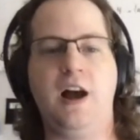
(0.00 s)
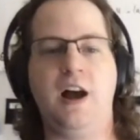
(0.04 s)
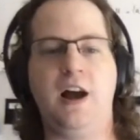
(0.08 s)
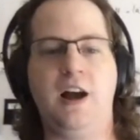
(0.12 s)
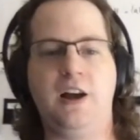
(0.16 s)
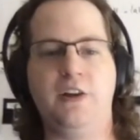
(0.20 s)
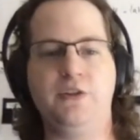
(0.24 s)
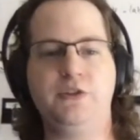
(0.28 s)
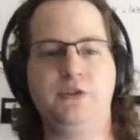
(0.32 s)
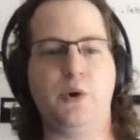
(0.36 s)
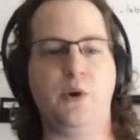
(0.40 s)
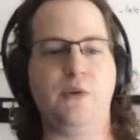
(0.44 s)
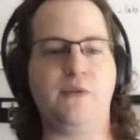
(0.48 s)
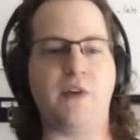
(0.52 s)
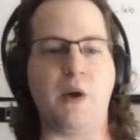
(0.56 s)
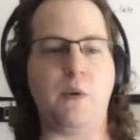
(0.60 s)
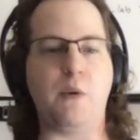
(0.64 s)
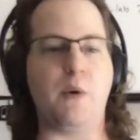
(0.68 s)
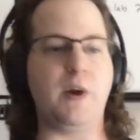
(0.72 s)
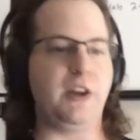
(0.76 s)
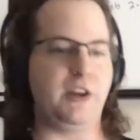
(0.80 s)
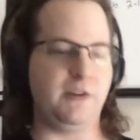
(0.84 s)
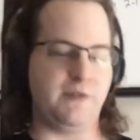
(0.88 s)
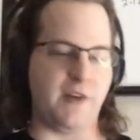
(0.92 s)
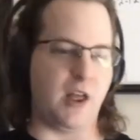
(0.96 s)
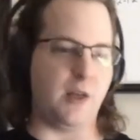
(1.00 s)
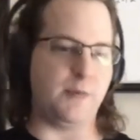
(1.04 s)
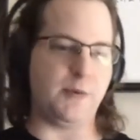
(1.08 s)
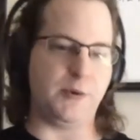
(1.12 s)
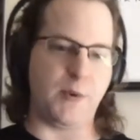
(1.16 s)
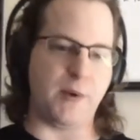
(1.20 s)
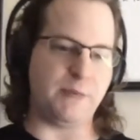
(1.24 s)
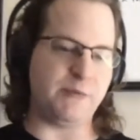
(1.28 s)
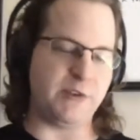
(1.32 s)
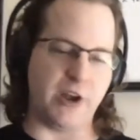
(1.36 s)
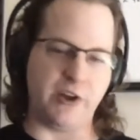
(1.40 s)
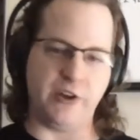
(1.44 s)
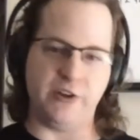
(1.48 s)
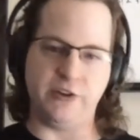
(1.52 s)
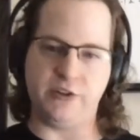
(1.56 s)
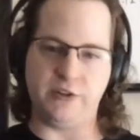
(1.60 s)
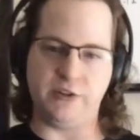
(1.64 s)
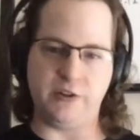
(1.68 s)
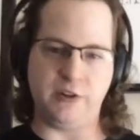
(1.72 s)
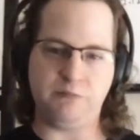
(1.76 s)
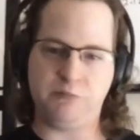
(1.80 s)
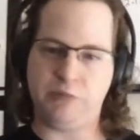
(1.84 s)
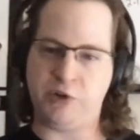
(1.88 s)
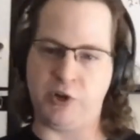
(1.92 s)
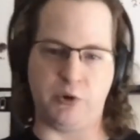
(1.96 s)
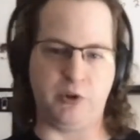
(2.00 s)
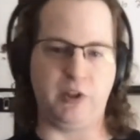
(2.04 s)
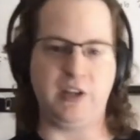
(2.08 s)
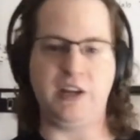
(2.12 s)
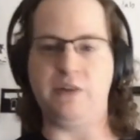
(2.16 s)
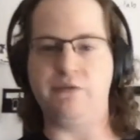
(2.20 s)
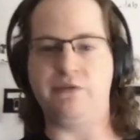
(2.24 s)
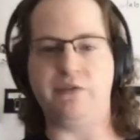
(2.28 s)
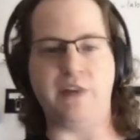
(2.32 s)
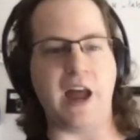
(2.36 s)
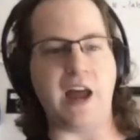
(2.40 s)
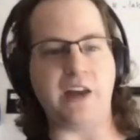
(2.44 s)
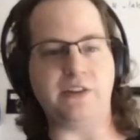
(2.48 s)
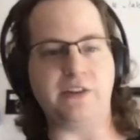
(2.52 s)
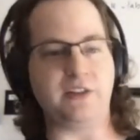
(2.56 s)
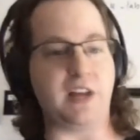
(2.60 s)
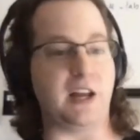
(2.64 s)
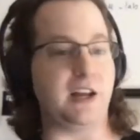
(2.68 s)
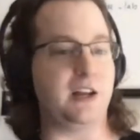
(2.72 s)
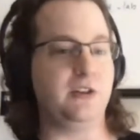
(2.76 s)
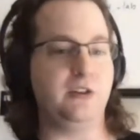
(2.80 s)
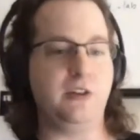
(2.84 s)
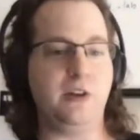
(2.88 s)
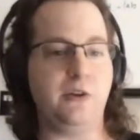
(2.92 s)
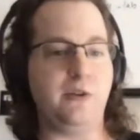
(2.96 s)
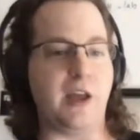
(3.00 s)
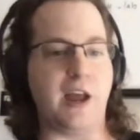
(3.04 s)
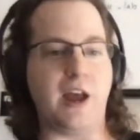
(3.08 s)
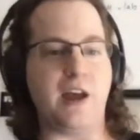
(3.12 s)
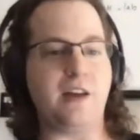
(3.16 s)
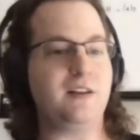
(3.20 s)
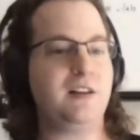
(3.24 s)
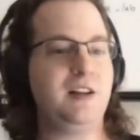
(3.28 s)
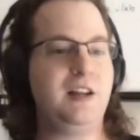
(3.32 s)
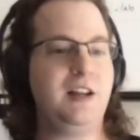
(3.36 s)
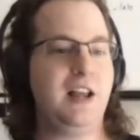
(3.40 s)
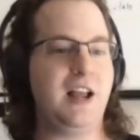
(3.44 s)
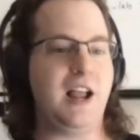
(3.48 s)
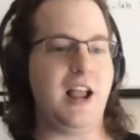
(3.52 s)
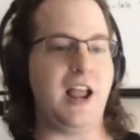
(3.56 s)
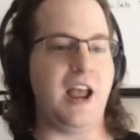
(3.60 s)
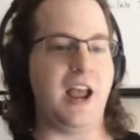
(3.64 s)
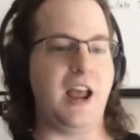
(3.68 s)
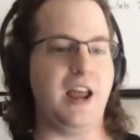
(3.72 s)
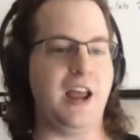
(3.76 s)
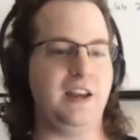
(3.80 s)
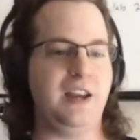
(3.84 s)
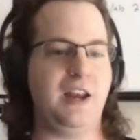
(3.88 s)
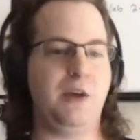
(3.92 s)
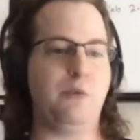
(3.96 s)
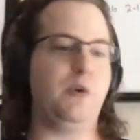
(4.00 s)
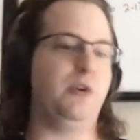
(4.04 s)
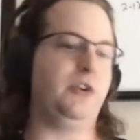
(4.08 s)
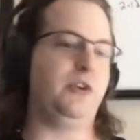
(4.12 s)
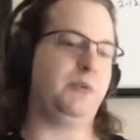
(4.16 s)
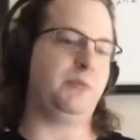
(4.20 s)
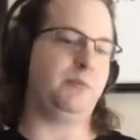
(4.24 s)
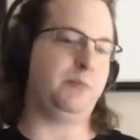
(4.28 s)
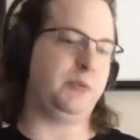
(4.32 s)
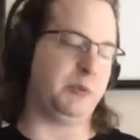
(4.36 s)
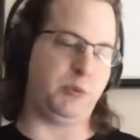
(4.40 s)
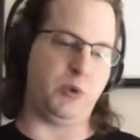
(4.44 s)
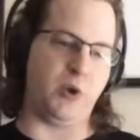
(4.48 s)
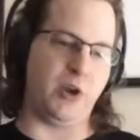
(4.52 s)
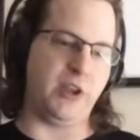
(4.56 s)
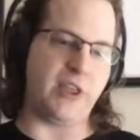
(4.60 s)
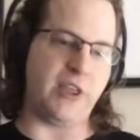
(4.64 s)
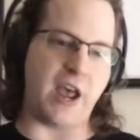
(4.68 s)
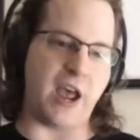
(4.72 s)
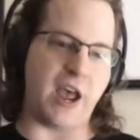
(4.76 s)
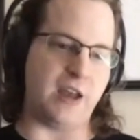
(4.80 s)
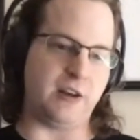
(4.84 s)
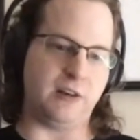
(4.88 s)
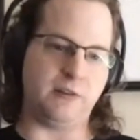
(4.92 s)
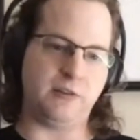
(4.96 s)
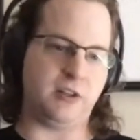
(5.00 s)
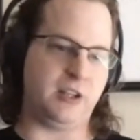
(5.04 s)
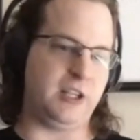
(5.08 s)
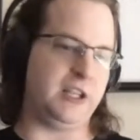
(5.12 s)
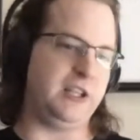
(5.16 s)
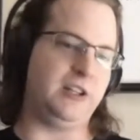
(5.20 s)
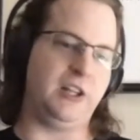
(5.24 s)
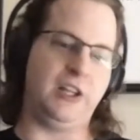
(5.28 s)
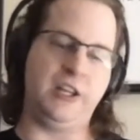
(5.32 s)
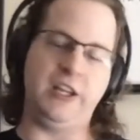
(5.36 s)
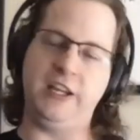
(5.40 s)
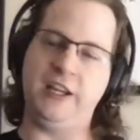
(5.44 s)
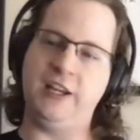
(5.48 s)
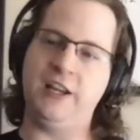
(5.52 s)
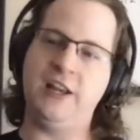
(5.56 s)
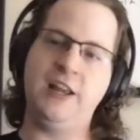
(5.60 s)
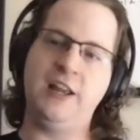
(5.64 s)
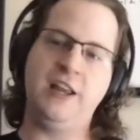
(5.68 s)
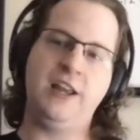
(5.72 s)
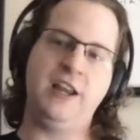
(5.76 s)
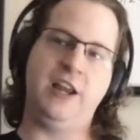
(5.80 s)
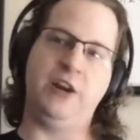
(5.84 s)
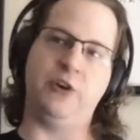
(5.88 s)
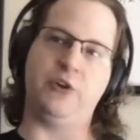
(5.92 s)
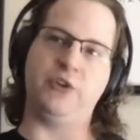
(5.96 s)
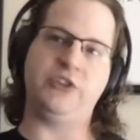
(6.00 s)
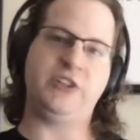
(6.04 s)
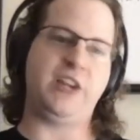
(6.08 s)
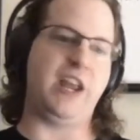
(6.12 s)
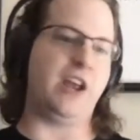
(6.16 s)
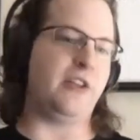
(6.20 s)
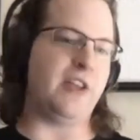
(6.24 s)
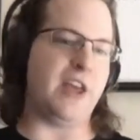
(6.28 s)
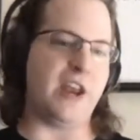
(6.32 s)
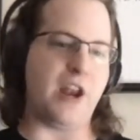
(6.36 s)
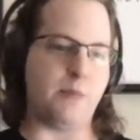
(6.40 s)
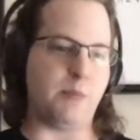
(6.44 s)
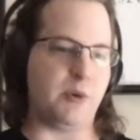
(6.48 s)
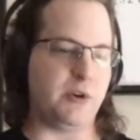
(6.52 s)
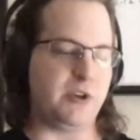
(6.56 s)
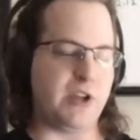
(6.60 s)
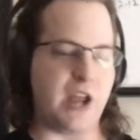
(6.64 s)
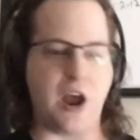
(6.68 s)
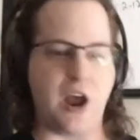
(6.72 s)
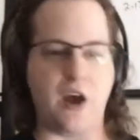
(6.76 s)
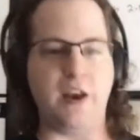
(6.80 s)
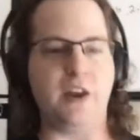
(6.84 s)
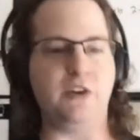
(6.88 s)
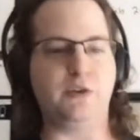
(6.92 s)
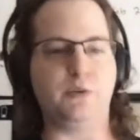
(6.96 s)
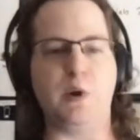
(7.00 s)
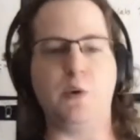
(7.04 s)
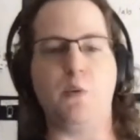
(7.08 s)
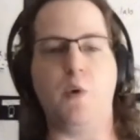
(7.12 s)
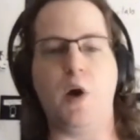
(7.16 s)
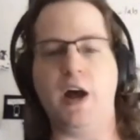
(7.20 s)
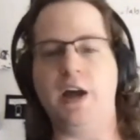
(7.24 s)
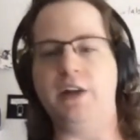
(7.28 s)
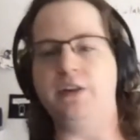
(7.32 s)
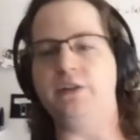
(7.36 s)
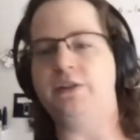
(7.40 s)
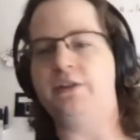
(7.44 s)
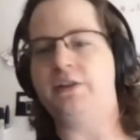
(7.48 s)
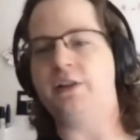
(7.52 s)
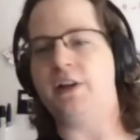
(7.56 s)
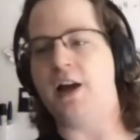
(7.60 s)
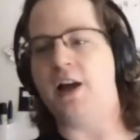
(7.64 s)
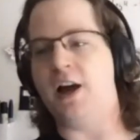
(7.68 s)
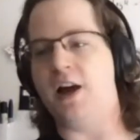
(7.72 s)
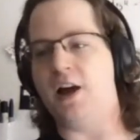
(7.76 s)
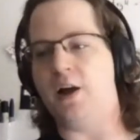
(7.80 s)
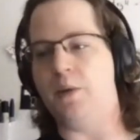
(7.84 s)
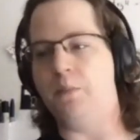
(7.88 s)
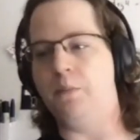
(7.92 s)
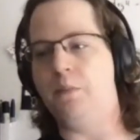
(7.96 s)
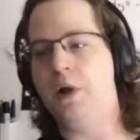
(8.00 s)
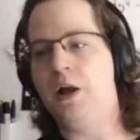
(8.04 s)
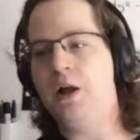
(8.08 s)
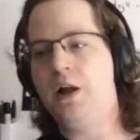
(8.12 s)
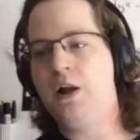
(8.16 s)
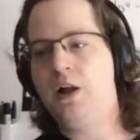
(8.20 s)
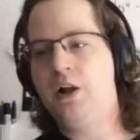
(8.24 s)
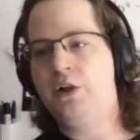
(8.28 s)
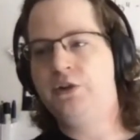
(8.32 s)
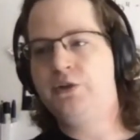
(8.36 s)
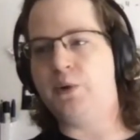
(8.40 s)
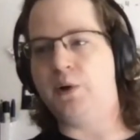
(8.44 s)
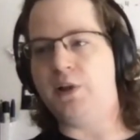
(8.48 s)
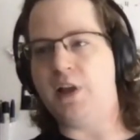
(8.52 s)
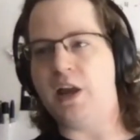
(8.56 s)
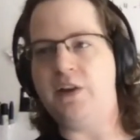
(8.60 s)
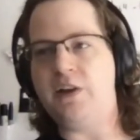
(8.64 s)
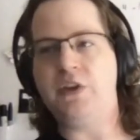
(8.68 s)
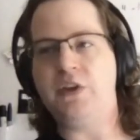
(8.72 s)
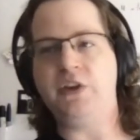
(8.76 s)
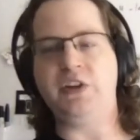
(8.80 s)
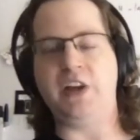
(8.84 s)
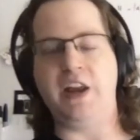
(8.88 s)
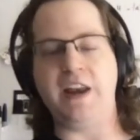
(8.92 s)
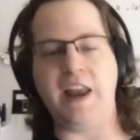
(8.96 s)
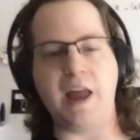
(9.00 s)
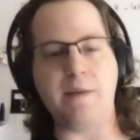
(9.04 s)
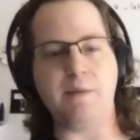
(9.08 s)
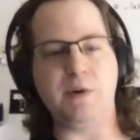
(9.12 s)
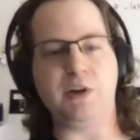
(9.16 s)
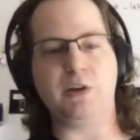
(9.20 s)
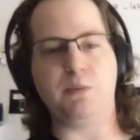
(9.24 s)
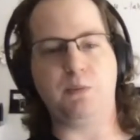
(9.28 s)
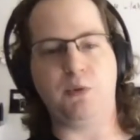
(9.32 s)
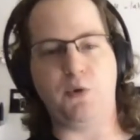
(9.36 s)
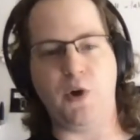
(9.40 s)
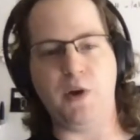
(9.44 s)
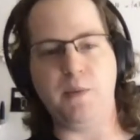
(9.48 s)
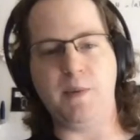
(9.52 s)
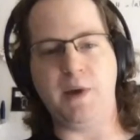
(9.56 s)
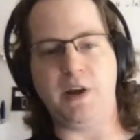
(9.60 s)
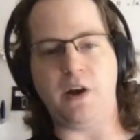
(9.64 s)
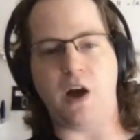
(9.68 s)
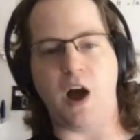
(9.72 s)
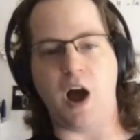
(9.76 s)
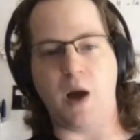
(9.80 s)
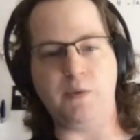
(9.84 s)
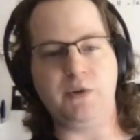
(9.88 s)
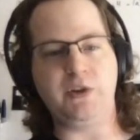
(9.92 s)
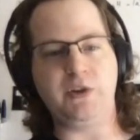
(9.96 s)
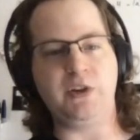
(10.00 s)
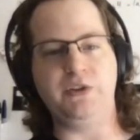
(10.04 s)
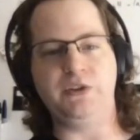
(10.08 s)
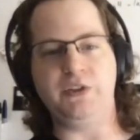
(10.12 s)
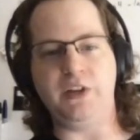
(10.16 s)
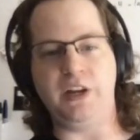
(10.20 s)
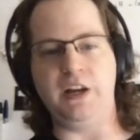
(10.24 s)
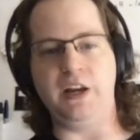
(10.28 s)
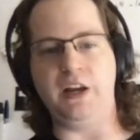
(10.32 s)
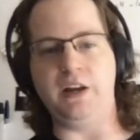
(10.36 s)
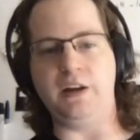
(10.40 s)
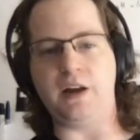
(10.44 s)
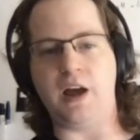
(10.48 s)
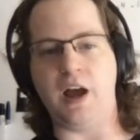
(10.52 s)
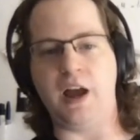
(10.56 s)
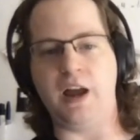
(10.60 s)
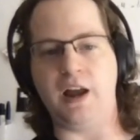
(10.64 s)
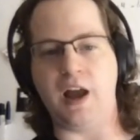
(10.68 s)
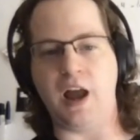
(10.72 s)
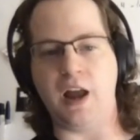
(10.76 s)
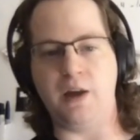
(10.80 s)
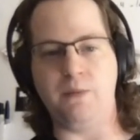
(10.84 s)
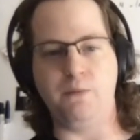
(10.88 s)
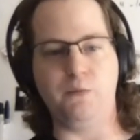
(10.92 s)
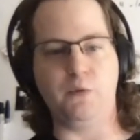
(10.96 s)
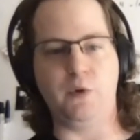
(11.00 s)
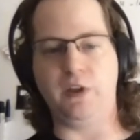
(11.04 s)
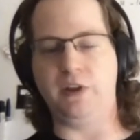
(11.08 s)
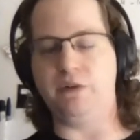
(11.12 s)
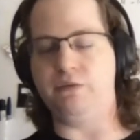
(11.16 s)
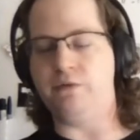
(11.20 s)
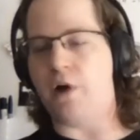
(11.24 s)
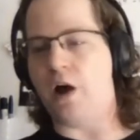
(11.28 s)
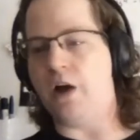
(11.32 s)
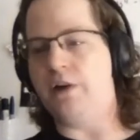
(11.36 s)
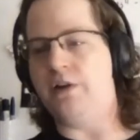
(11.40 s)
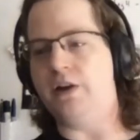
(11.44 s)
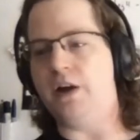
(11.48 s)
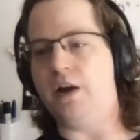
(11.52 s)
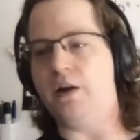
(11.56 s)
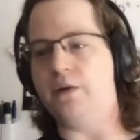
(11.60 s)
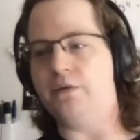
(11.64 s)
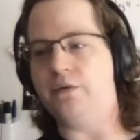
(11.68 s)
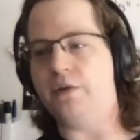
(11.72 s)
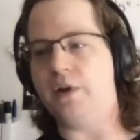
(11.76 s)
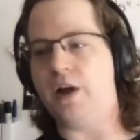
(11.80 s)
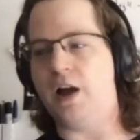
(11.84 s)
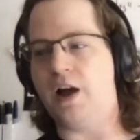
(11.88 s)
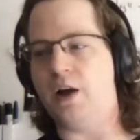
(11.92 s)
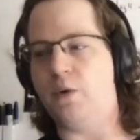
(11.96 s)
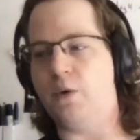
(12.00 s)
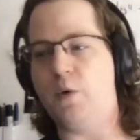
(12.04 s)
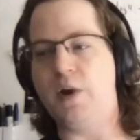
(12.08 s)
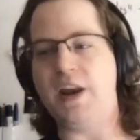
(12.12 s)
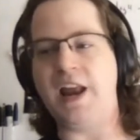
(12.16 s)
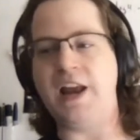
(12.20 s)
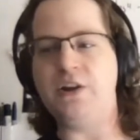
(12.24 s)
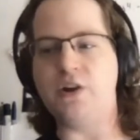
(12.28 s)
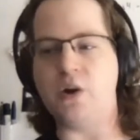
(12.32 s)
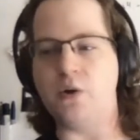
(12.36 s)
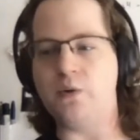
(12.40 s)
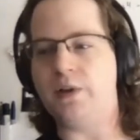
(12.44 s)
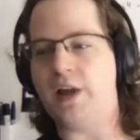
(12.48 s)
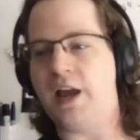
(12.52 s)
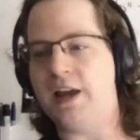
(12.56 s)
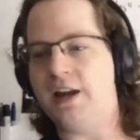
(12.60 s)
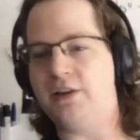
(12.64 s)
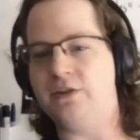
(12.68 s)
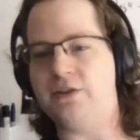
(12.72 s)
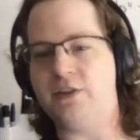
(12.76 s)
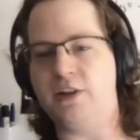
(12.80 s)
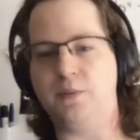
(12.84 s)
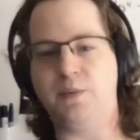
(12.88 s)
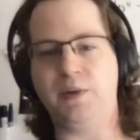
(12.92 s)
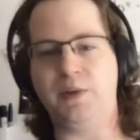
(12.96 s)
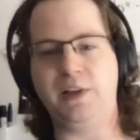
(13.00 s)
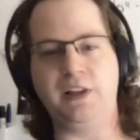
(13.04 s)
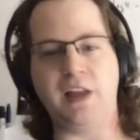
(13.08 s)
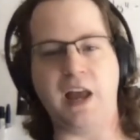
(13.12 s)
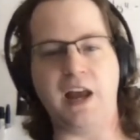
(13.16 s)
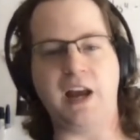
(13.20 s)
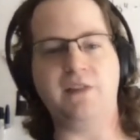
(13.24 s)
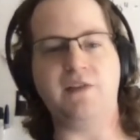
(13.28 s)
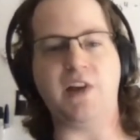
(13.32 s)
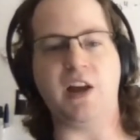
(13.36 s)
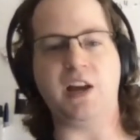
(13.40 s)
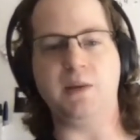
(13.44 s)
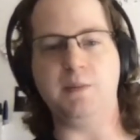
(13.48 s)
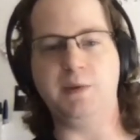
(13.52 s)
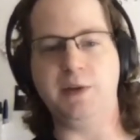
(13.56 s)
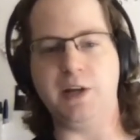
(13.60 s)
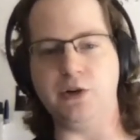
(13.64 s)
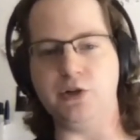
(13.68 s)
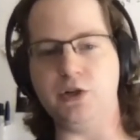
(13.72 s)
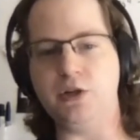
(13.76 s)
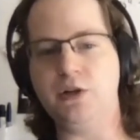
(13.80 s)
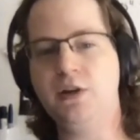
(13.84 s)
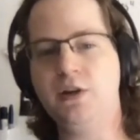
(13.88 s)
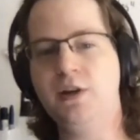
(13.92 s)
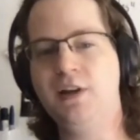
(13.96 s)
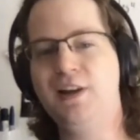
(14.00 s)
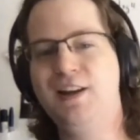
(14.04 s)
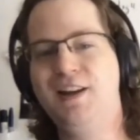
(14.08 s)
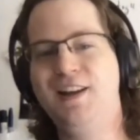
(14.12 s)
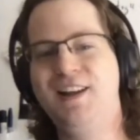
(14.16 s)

Uh, so if I want to develop a web challenge purely in Flask, I can do that and it will de deploy that cleanly. It'll scale that up or down as we want. Um, so a lot of the dynamic deployment options in it, I, am really fond of. Uh, what I don't like is the complete lack of documentation.